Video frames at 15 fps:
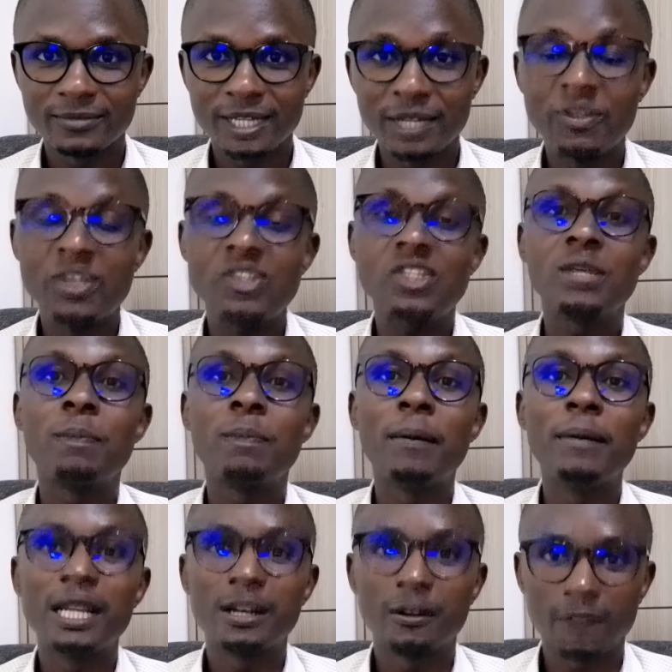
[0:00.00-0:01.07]
in this
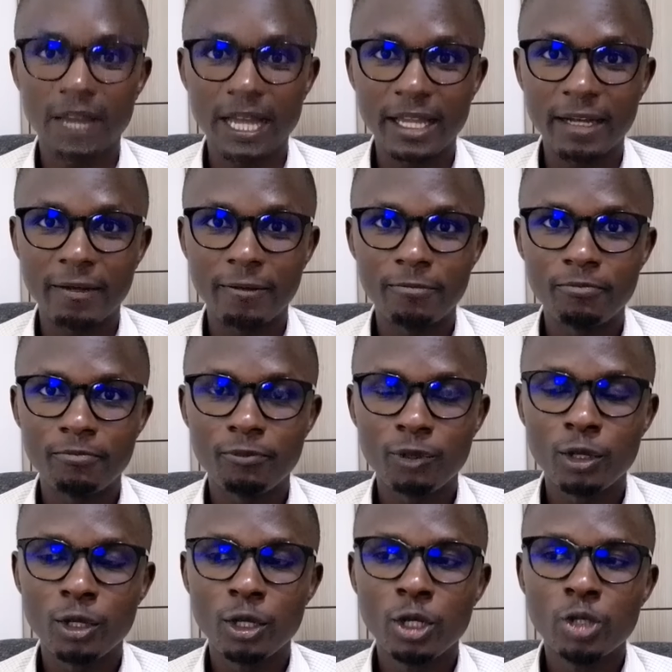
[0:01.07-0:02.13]
Republic of Kenya.
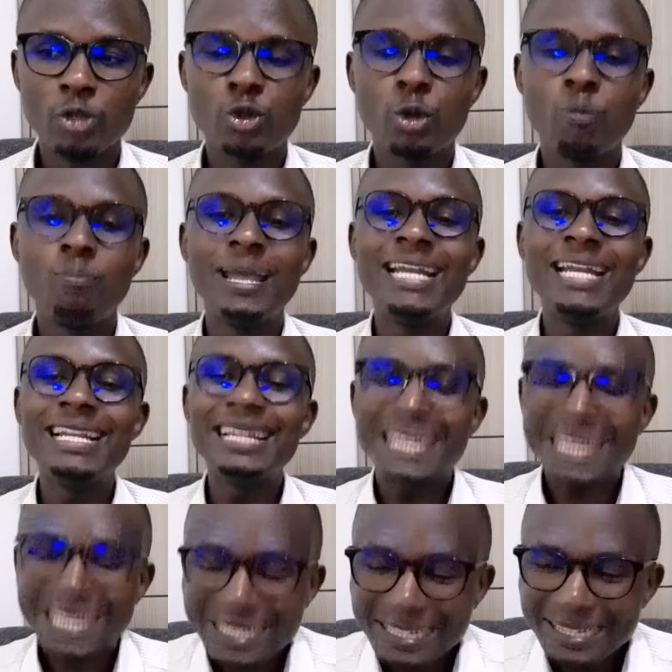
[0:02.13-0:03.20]
So
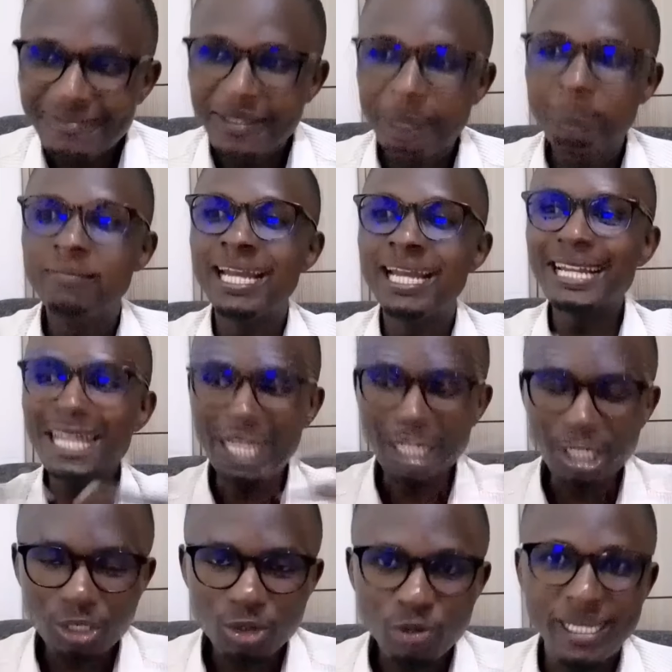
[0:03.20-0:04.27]
the main
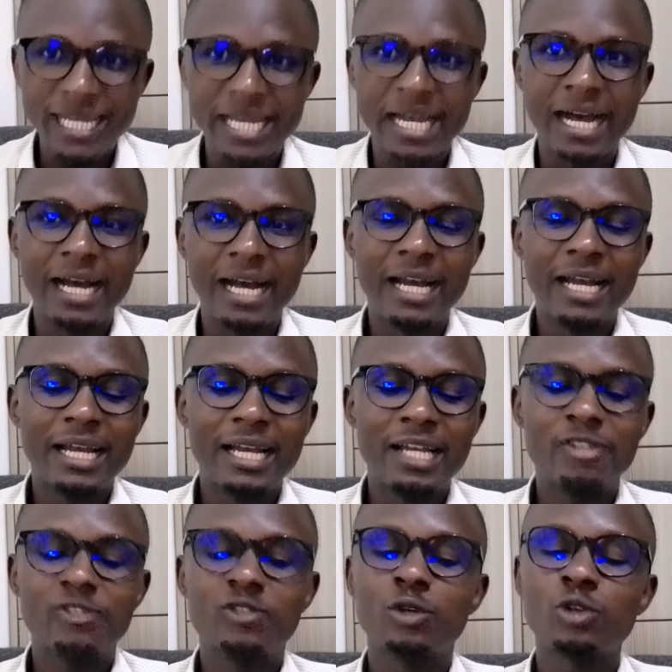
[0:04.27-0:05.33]
issue here
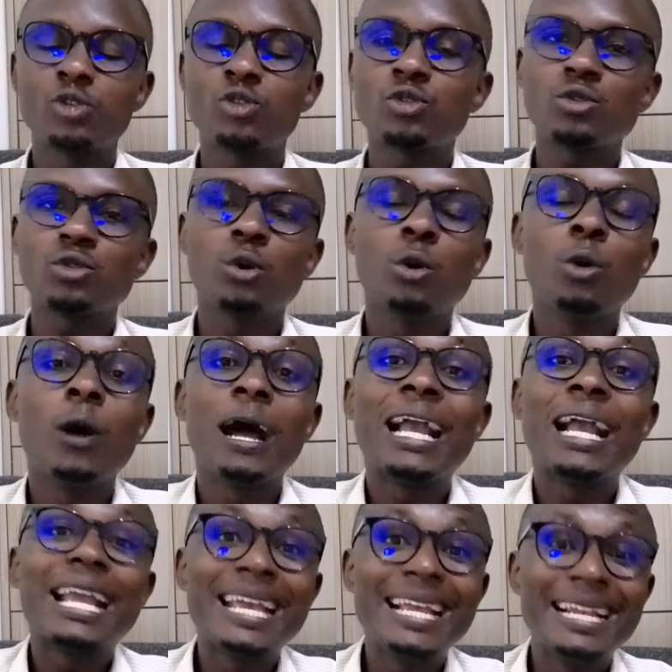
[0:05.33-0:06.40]
is those who
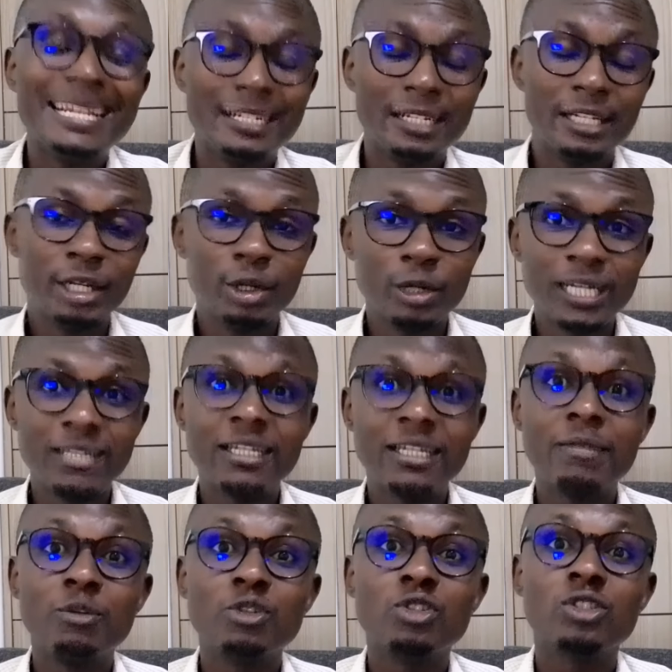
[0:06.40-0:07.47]
are killed during the
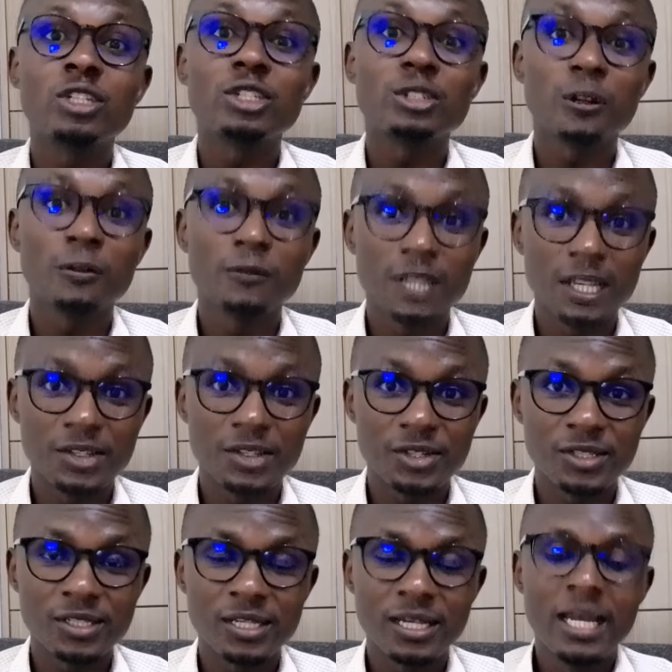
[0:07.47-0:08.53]
demonstration of Gen
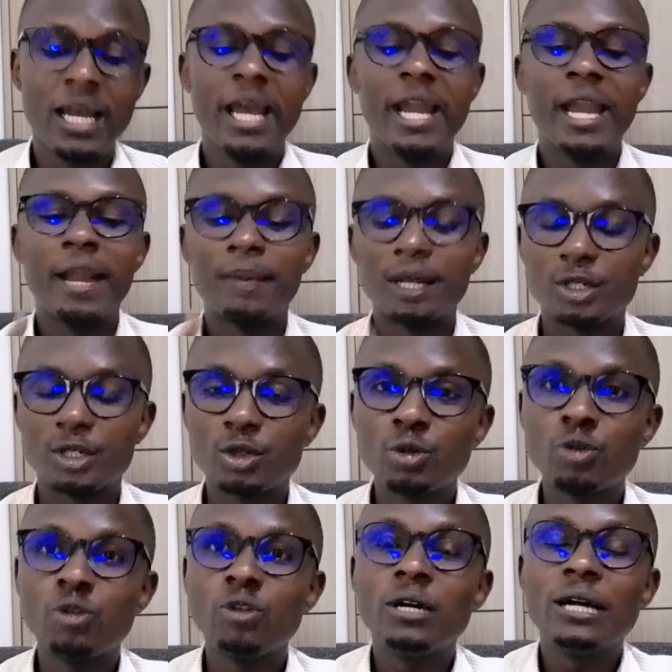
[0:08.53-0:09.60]
Z's. Number
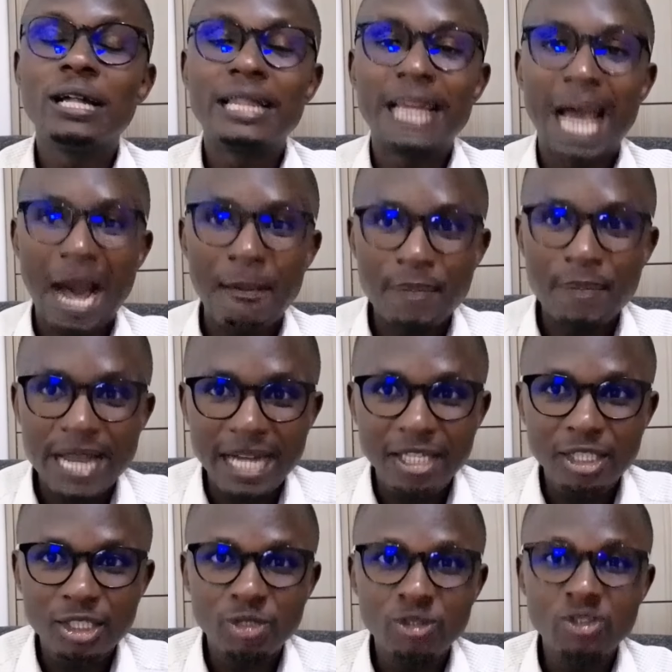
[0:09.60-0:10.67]
two, the
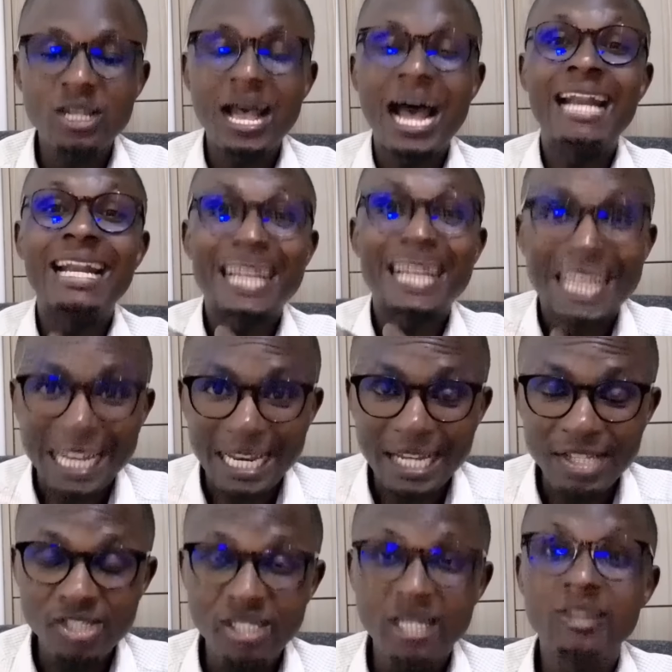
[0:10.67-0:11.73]
abductions and
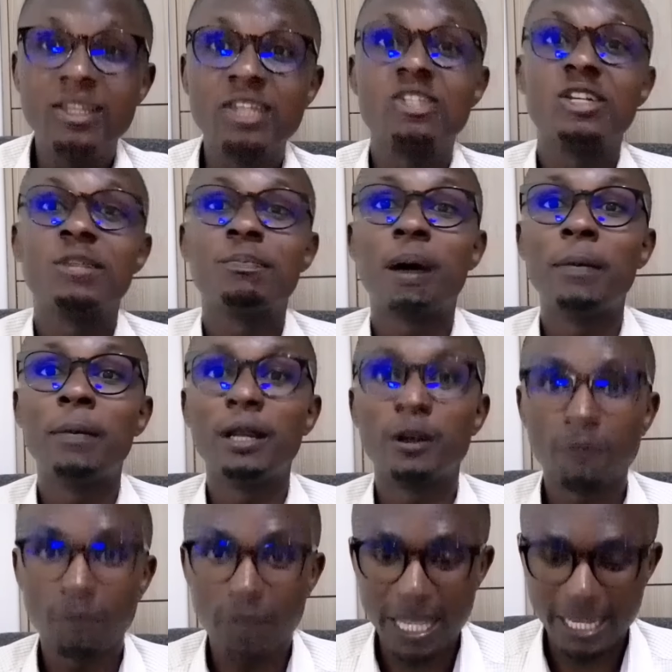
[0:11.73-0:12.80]
killings in this Republic
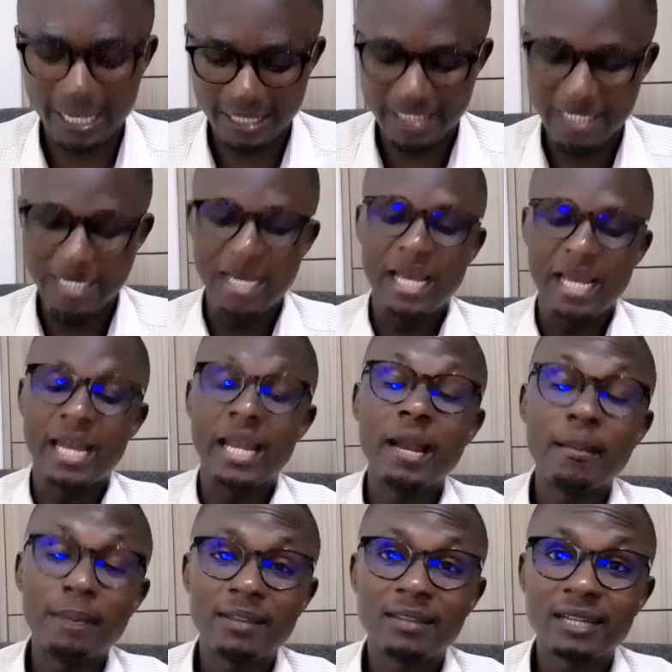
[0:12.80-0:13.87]
of Kenya. And
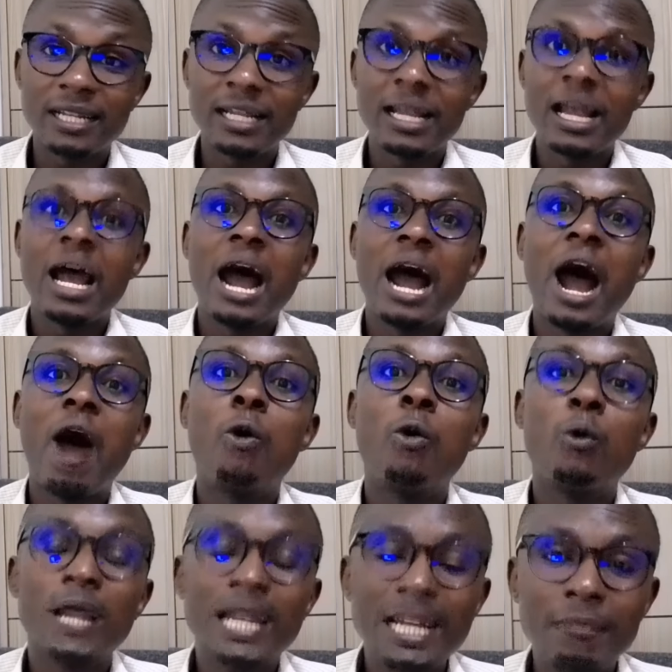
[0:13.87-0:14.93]
number three, how
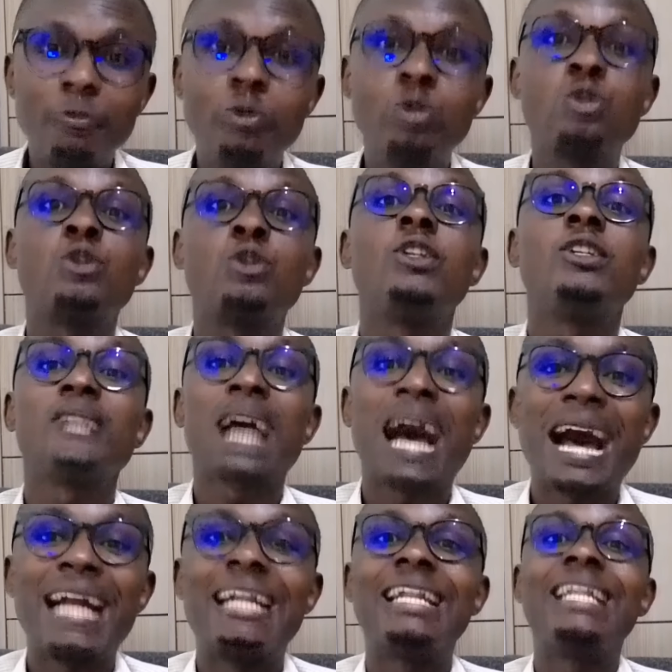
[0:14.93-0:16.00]
William Ruto is
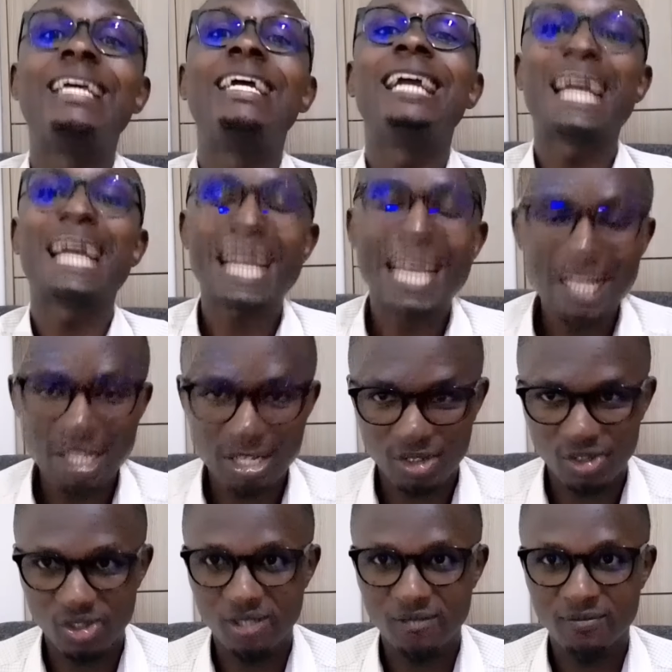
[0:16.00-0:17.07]
handling
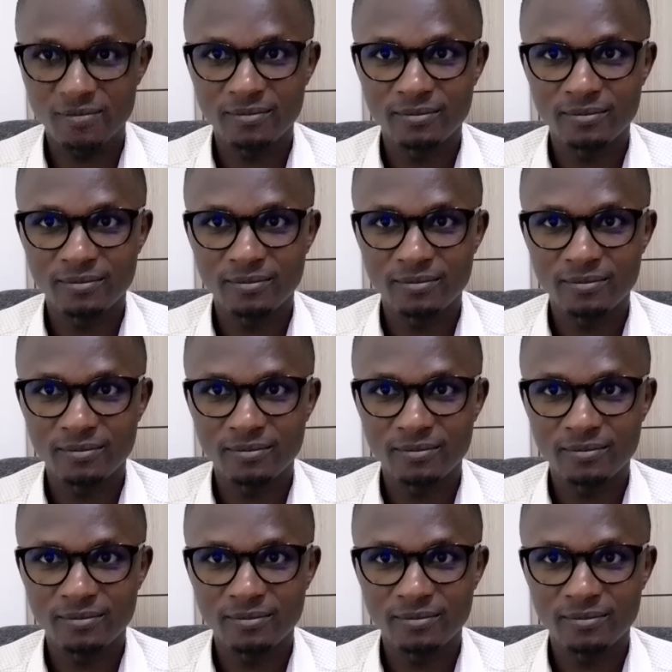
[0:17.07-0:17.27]
Kenyans,